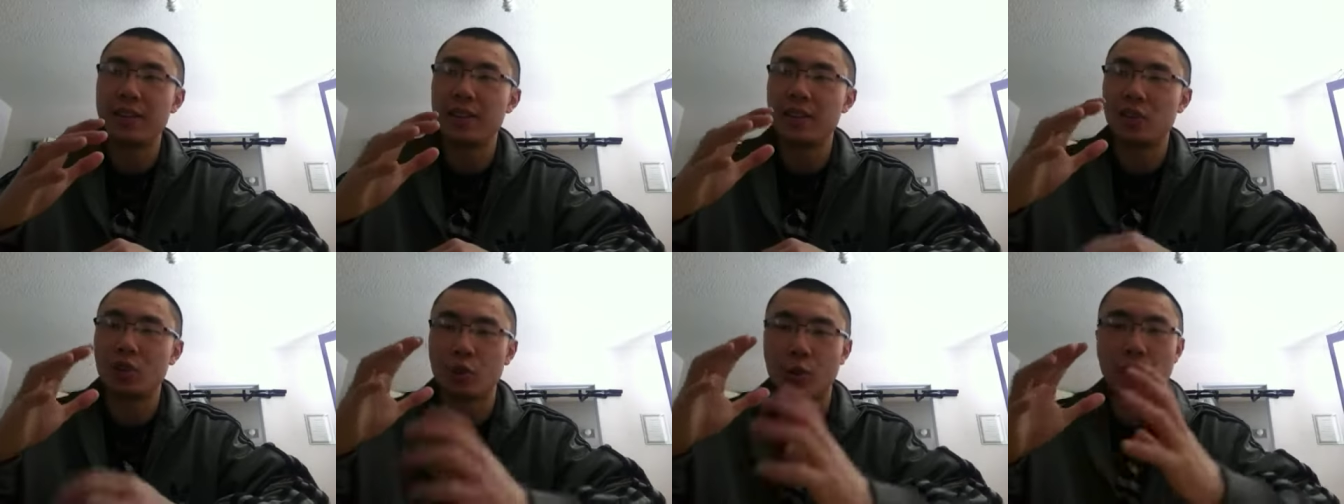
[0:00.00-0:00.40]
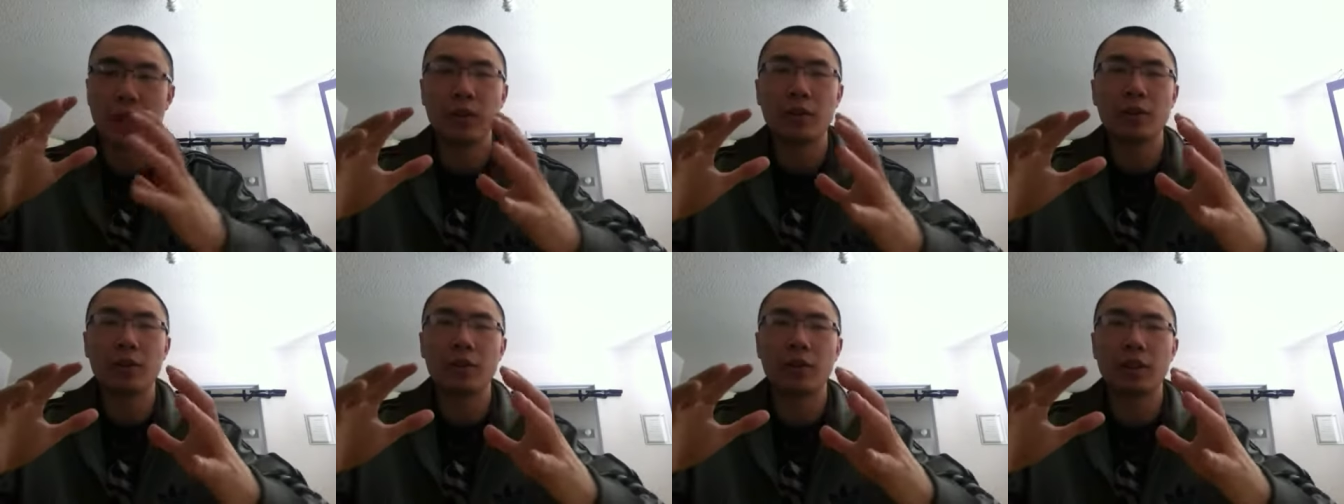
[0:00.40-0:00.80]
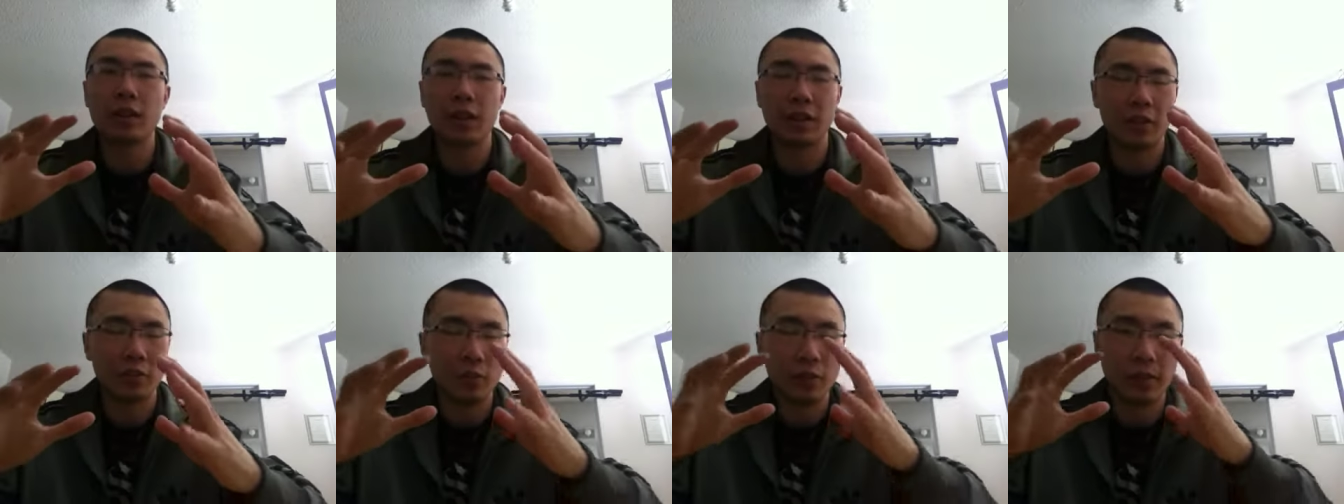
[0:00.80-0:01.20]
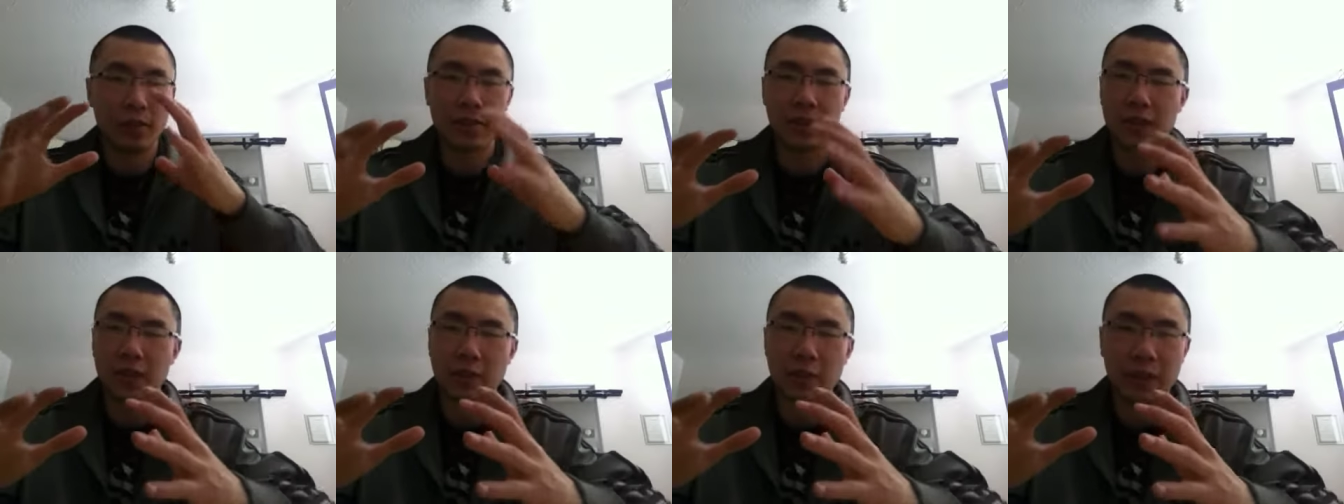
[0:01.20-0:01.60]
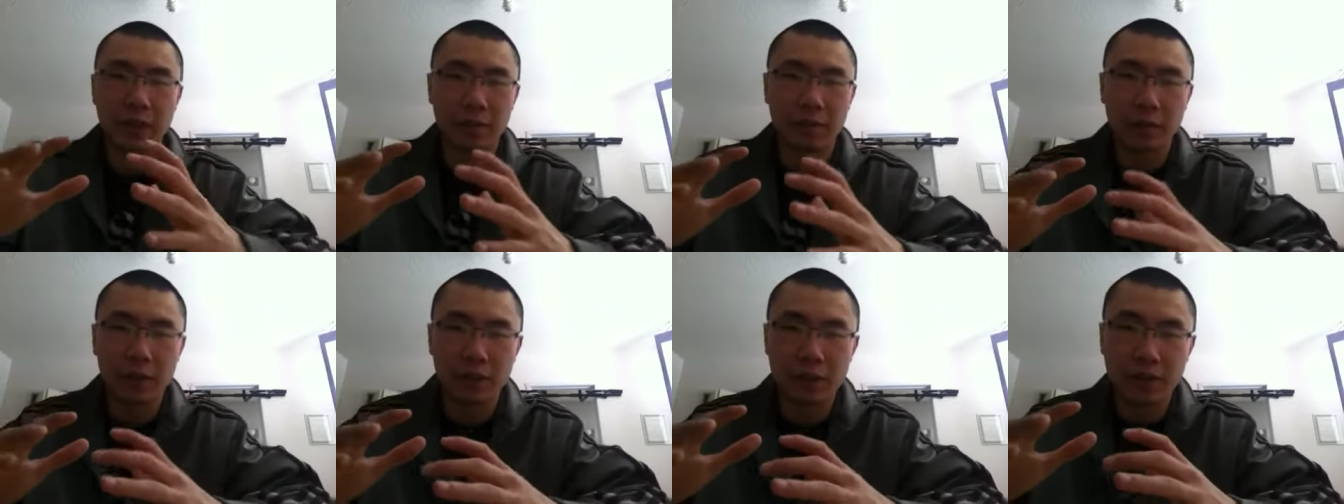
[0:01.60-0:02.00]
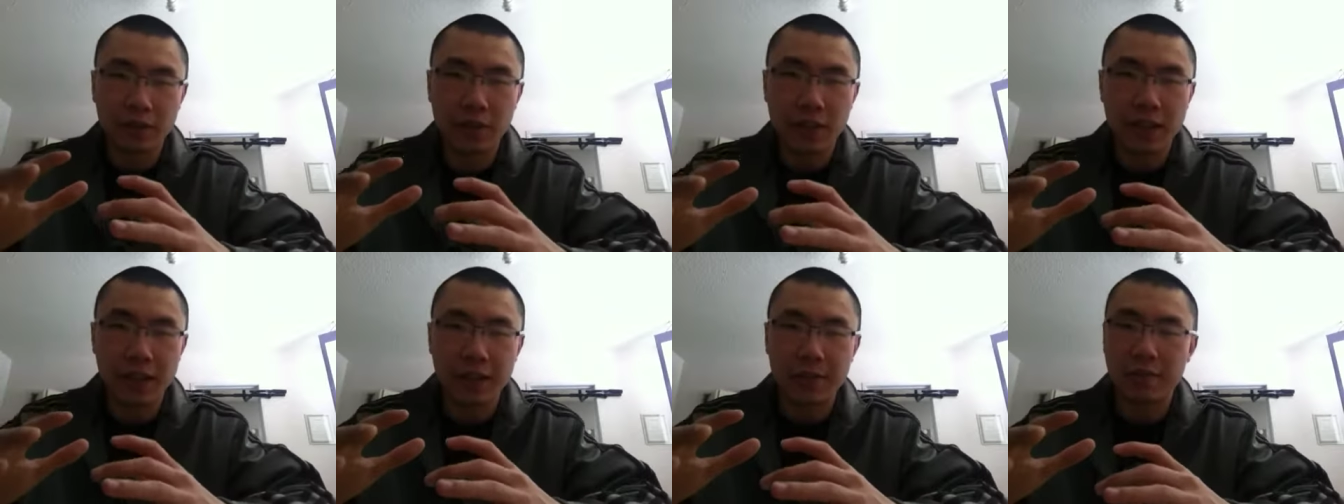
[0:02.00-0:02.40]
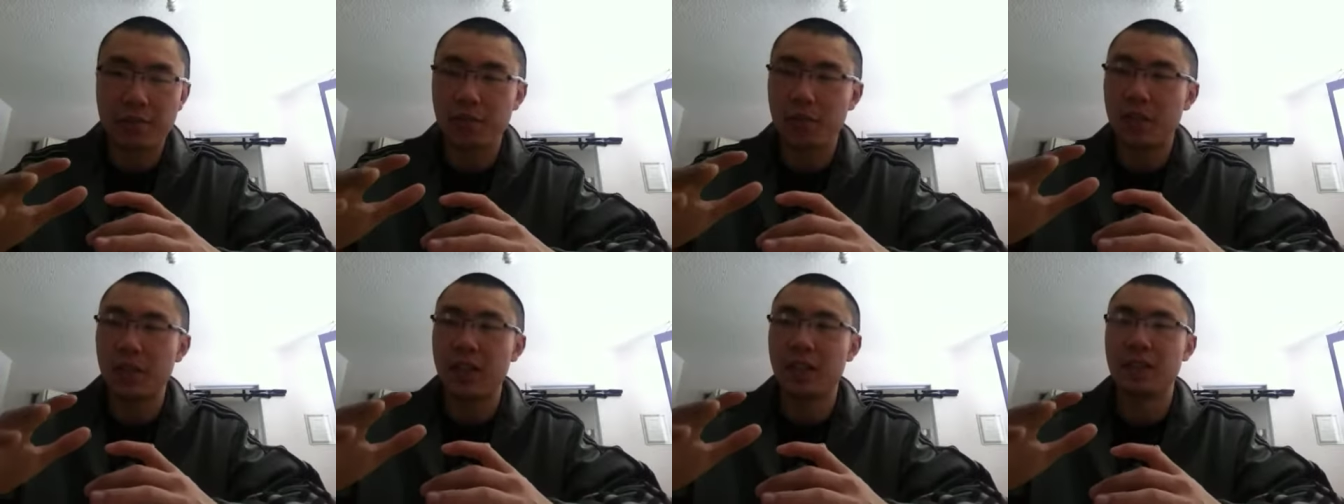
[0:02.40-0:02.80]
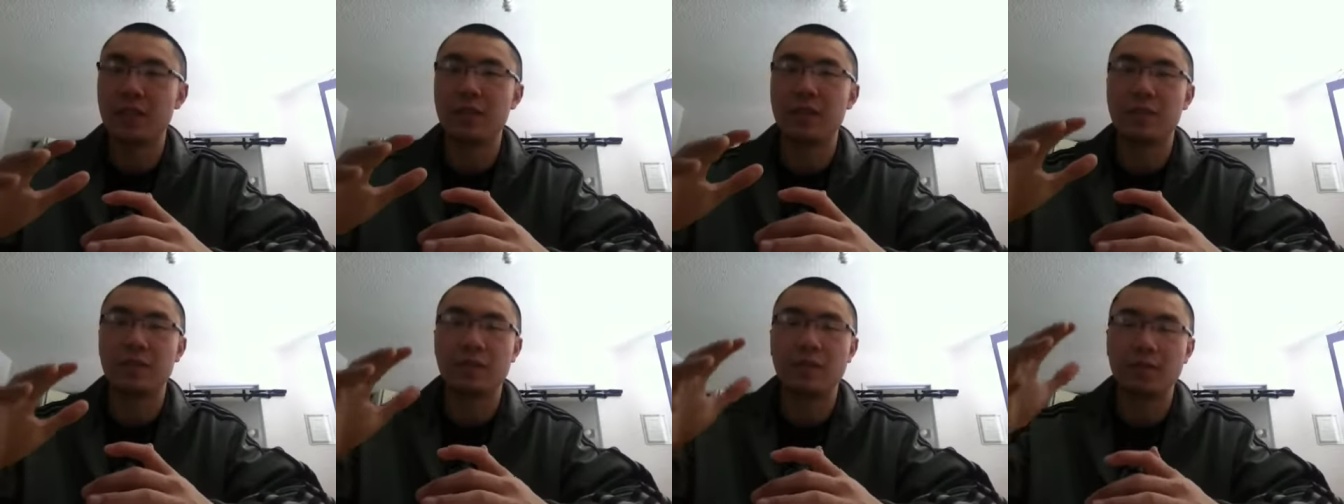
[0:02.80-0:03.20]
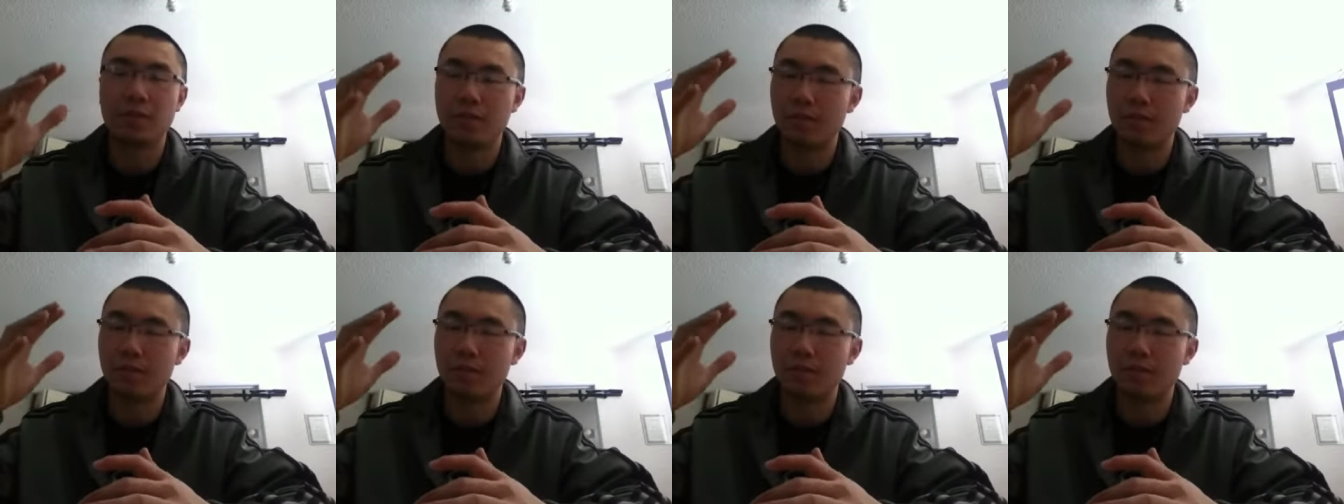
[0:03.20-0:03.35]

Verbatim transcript: the trailer that UFC made for this fight is